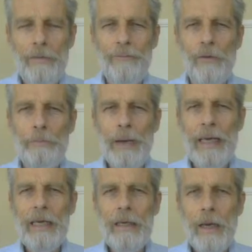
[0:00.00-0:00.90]
for
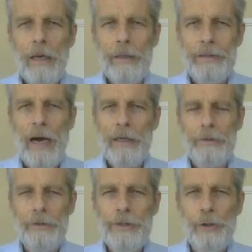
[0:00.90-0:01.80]
paying
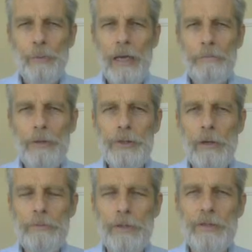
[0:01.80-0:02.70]
doctors to write
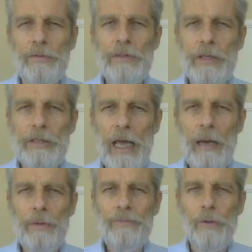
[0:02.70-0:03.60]
prescriptions for such
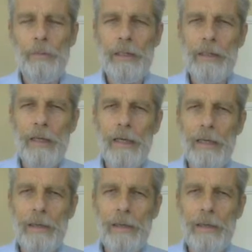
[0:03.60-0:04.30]
habit-forming